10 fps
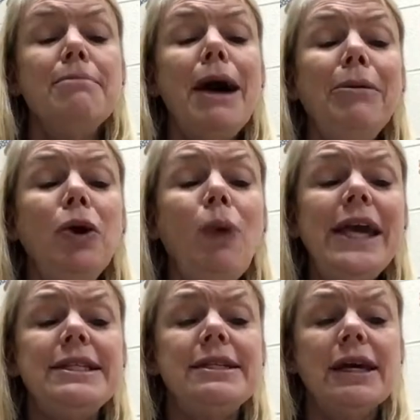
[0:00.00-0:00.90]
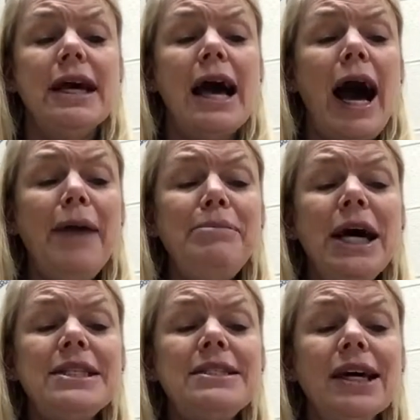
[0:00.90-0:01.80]
Mama, wait! I'm
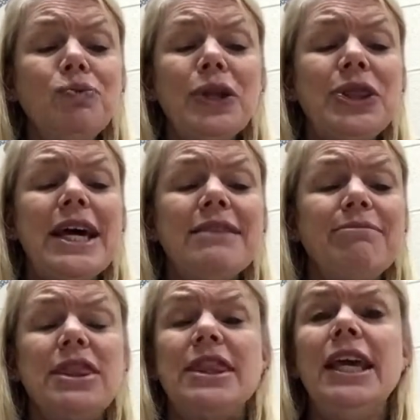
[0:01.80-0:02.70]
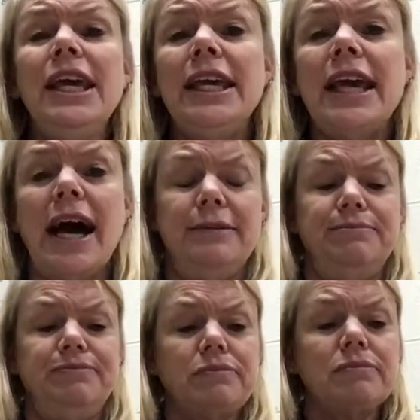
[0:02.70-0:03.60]
not done with that thingy yet.
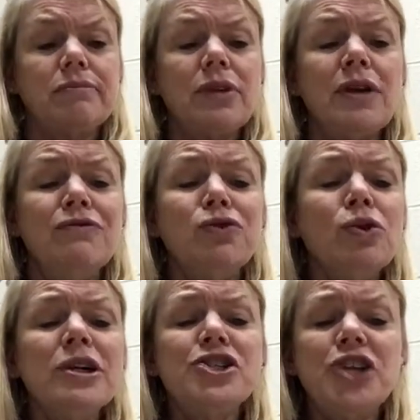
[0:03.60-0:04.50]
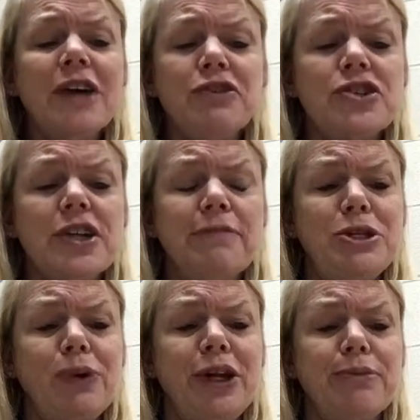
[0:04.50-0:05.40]
Flora shoved herself
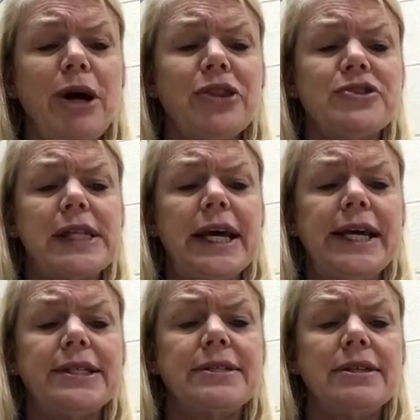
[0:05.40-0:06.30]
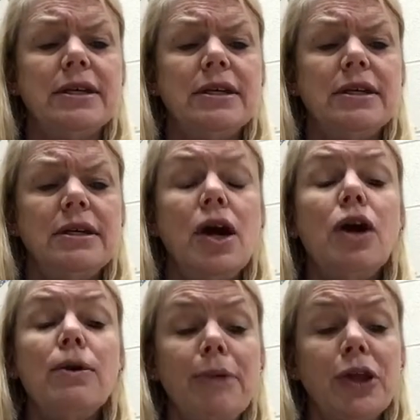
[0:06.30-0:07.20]
between her mother's legs.
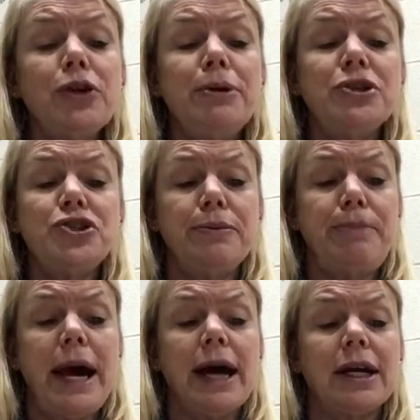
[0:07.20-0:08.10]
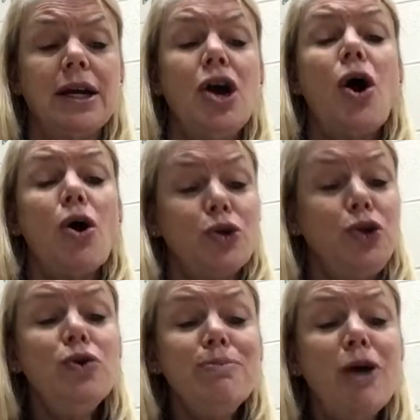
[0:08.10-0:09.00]
Her mother pushed her back.
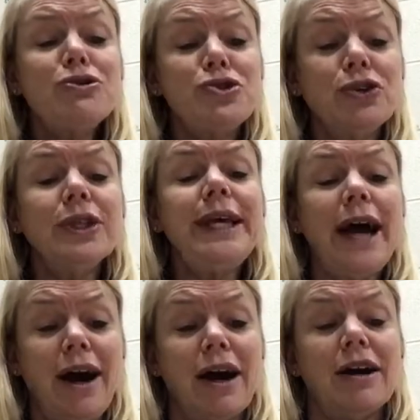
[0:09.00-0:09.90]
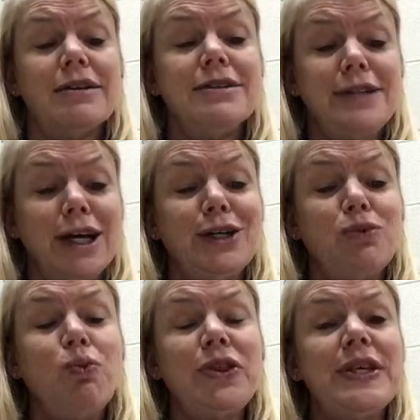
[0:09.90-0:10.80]
You most certainly are
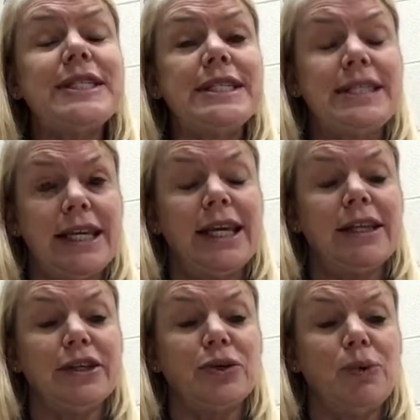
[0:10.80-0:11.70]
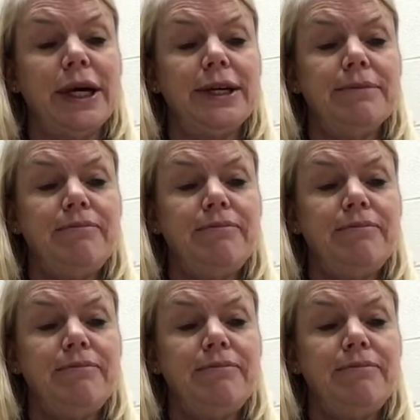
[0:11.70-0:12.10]
done with this thingy, little one.